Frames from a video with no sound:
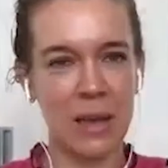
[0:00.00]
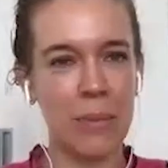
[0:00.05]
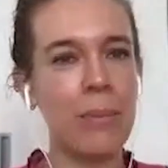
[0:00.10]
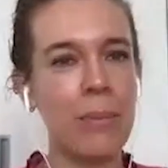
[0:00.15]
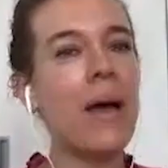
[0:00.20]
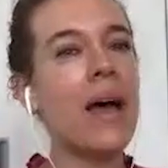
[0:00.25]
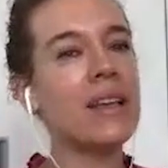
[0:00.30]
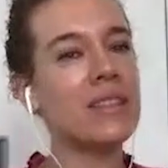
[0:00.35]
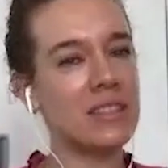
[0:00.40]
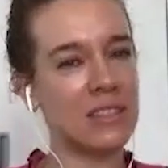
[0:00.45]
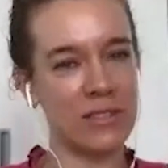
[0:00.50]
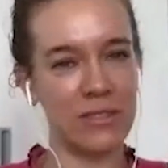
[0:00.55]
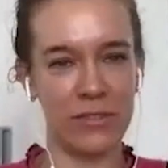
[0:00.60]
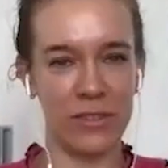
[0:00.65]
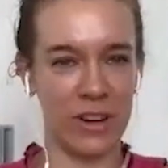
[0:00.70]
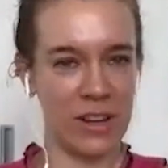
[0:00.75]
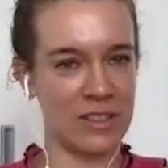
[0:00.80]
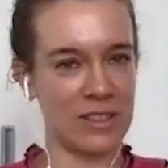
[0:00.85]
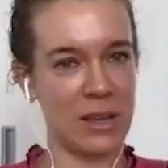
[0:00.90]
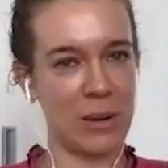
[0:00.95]
a mess, for
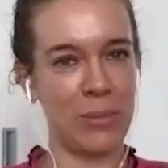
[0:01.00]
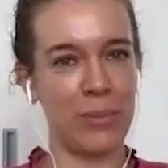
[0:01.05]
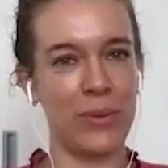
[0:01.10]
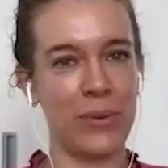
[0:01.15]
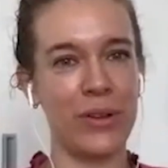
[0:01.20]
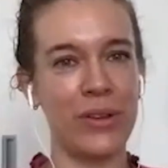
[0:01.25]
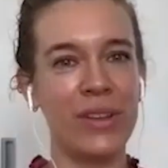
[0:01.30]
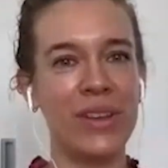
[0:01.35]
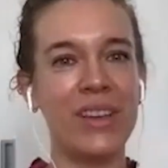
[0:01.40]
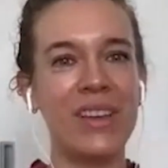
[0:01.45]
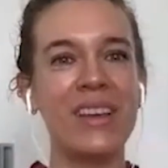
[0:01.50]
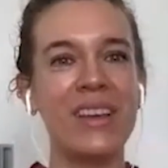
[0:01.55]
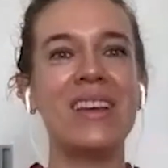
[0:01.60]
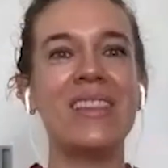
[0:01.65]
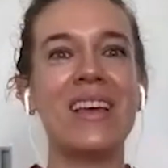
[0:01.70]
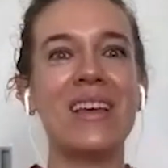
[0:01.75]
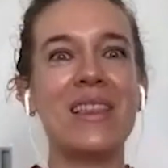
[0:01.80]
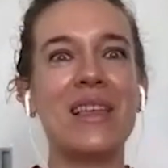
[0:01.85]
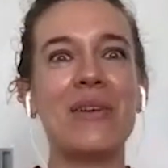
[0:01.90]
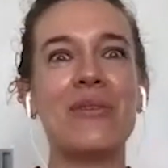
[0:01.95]
example,
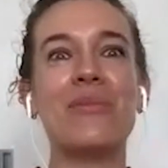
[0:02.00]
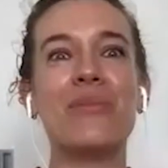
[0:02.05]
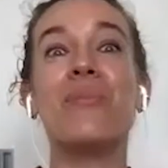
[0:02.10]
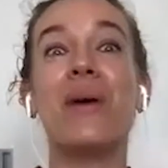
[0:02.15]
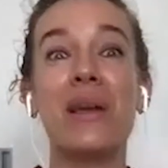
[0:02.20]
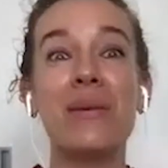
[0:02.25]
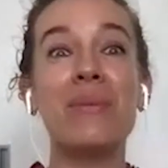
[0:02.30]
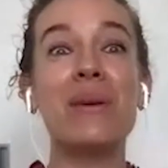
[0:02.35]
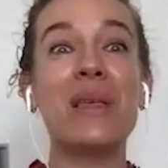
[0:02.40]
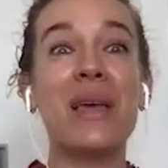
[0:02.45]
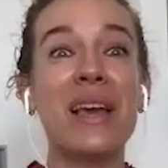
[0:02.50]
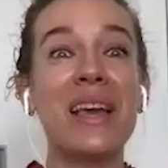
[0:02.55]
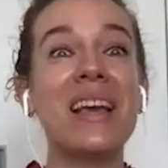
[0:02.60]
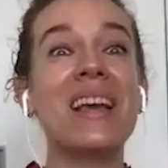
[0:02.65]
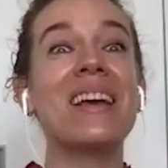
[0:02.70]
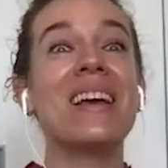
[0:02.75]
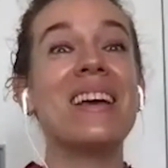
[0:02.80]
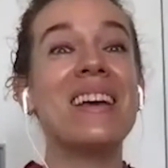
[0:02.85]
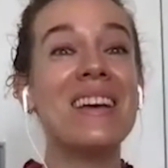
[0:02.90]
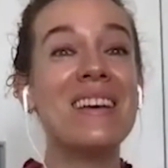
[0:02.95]
that they might be
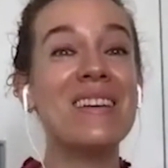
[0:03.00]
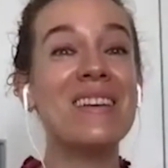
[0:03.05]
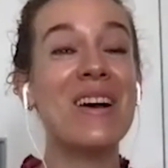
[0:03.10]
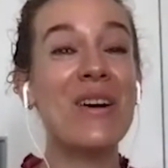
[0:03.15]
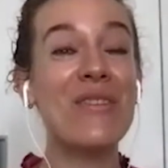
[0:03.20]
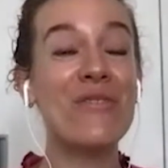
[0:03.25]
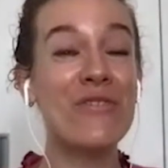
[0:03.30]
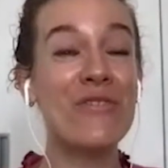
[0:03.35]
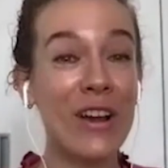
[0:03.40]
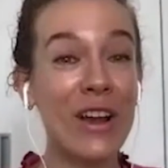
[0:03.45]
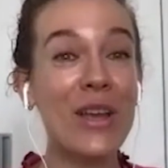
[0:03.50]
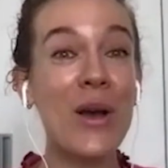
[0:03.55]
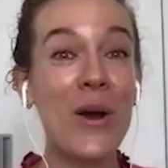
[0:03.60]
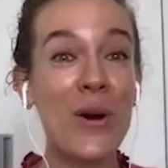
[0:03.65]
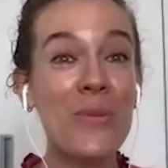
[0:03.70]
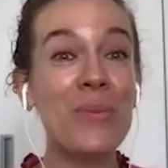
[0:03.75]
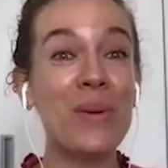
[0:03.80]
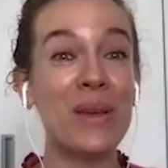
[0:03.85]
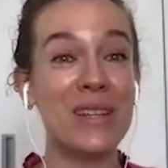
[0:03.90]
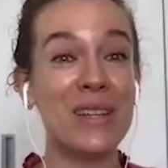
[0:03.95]
like very
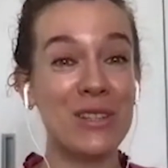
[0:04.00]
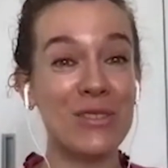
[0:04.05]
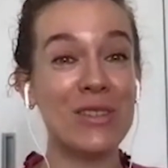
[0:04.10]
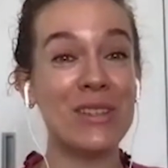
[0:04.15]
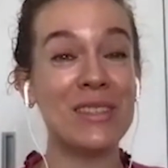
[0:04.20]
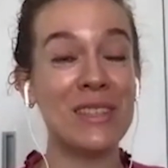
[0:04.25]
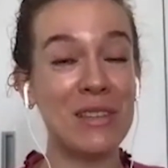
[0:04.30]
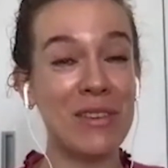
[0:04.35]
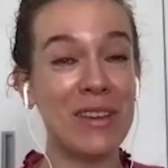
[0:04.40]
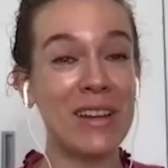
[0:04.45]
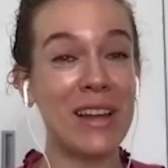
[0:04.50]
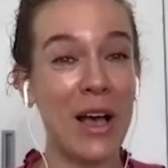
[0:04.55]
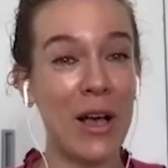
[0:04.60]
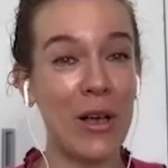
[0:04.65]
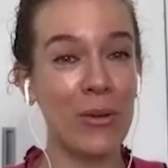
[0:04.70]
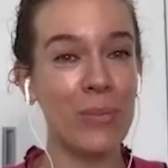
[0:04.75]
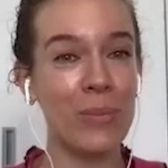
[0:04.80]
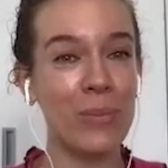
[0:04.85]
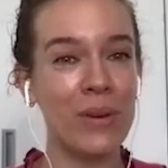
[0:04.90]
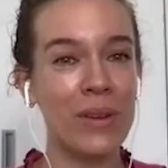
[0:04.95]
open to receiving
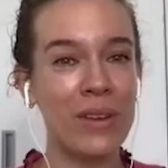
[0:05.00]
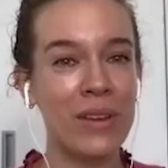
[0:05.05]
help.